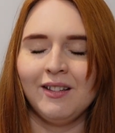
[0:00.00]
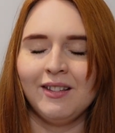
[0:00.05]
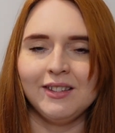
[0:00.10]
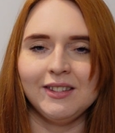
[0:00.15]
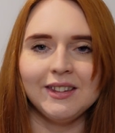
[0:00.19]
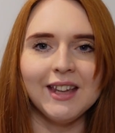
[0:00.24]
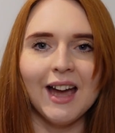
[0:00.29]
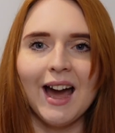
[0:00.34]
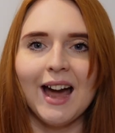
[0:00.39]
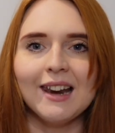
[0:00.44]

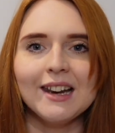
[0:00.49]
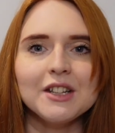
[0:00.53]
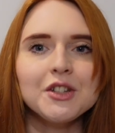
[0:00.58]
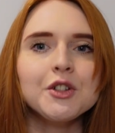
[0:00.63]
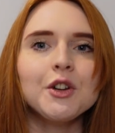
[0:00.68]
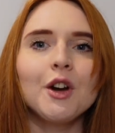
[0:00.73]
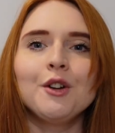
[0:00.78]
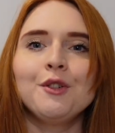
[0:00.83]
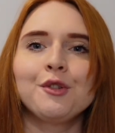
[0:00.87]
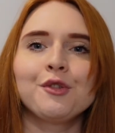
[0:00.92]
yeah,
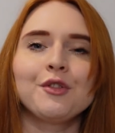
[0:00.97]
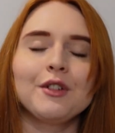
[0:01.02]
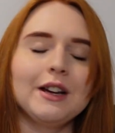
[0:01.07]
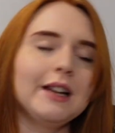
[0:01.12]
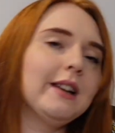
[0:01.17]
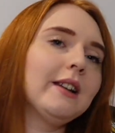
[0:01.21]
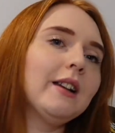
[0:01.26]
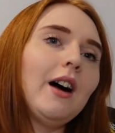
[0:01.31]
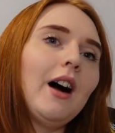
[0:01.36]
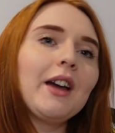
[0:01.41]
let's go for
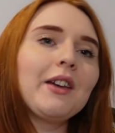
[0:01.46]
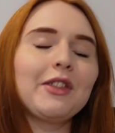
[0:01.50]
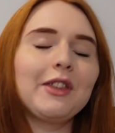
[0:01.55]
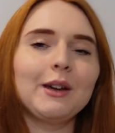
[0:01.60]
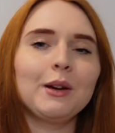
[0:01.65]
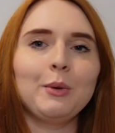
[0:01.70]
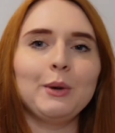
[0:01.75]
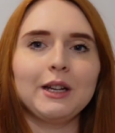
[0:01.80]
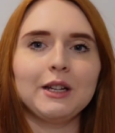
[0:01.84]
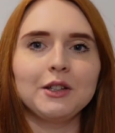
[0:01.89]
it. I
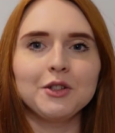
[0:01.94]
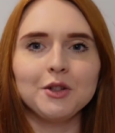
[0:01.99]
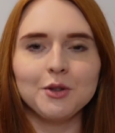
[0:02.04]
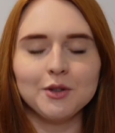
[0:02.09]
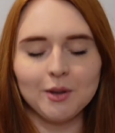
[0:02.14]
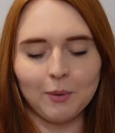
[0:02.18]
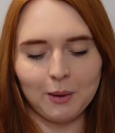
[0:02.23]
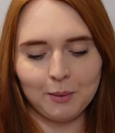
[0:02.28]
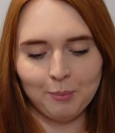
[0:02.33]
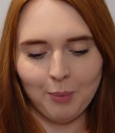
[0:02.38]
think we can do
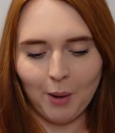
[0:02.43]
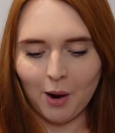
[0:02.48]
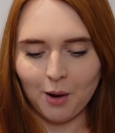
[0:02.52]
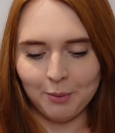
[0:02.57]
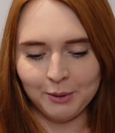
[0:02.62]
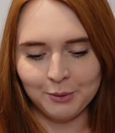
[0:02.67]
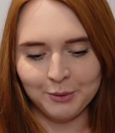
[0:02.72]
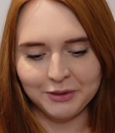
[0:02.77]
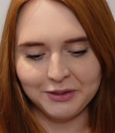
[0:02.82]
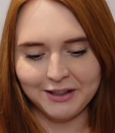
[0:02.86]
something
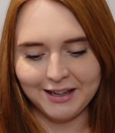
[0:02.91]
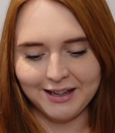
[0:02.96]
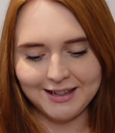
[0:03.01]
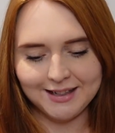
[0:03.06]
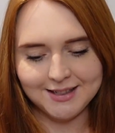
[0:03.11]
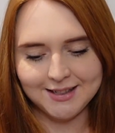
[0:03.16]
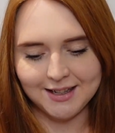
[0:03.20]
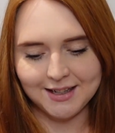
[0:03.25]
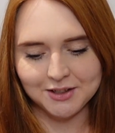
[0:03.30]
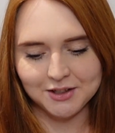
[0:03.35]
Barbie with
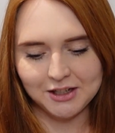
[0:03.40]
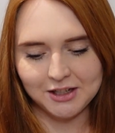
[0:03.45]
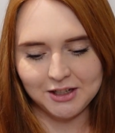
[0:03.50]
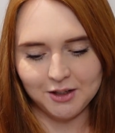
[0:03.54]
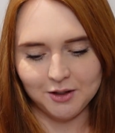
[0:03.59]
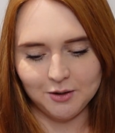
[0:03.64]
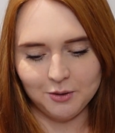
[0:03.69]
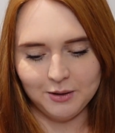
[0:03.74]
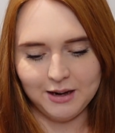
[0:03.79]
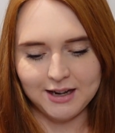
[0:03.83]
this. It's
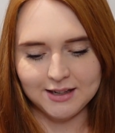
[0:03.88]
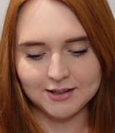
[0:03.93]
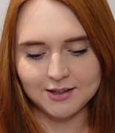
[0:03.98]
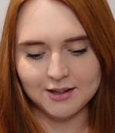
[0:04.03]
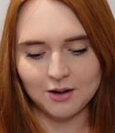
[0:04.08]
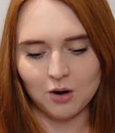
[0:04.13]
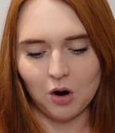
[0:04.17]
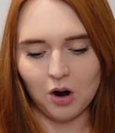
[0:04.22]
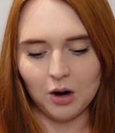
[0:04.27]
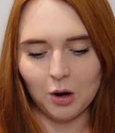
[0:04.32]
cute. It's
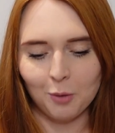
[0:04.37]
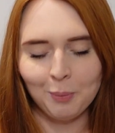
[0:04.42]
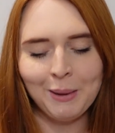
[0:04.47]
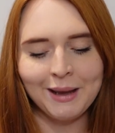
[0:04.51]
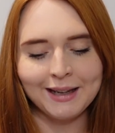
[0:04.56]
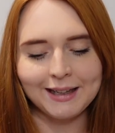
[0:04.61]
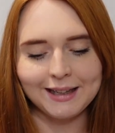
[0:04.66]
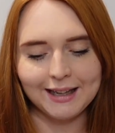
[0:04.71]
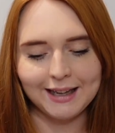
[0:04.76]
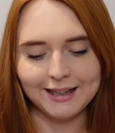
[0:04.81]
got a lot of
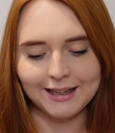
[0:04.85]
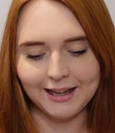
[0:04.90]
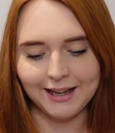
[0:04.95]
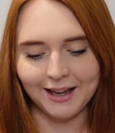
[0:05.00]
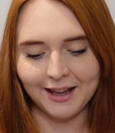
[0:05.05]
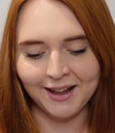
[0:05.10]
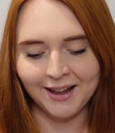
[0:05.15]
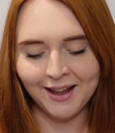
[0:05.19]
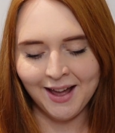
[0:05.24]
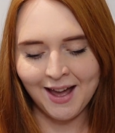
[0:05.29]
pink in
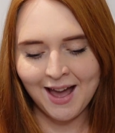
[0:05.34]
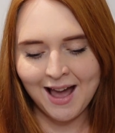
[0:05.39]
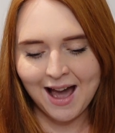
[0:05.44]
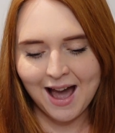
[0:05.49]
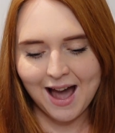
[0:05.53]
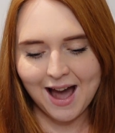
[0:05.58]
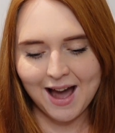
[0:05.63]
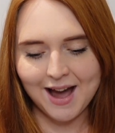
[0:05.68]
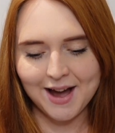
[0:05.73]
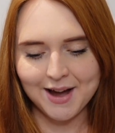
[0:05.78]
it.
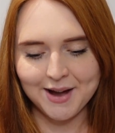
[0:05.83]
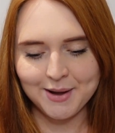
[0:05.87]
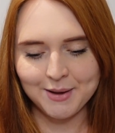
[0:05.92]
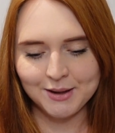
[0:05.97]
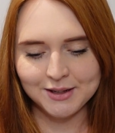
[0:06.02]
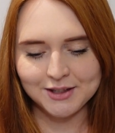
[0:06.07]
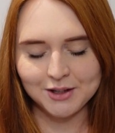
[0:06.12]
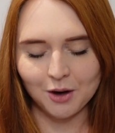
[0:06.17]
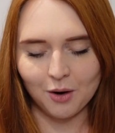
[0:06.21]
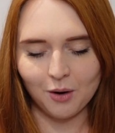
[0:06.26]

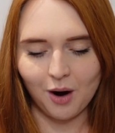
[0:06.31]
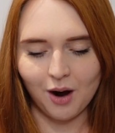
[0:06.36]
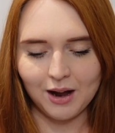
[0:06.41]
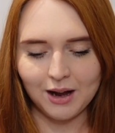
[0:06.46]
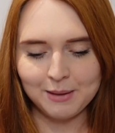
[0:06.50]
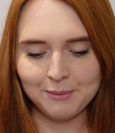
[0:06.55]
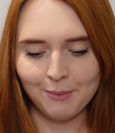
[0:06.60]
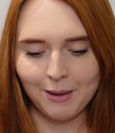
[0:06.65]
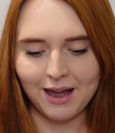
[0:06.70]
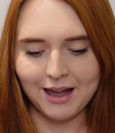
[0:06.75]
So
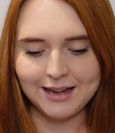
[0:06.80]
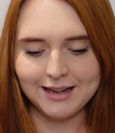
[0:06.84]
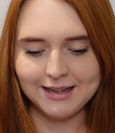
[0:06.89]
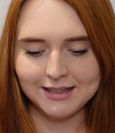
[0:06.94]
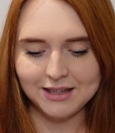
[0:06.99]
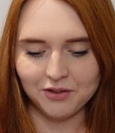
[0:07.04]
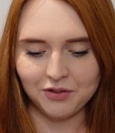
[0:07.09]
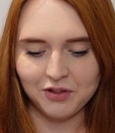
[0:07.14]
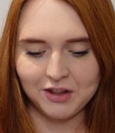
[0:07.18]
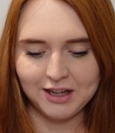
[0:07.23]
I
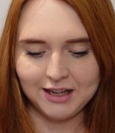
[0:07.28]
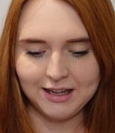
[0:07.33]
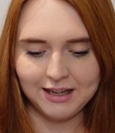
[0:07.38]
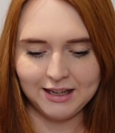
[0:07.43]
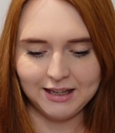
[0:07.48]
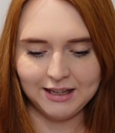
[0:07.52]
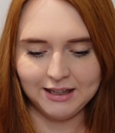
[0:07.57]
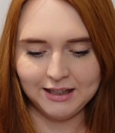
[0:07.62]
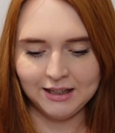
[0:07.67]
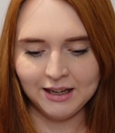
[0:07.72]
made
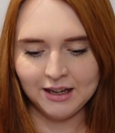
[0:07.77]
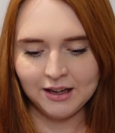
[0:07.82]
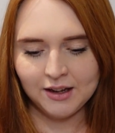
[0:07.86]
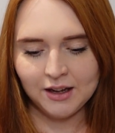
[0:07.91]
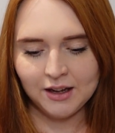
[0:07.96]
the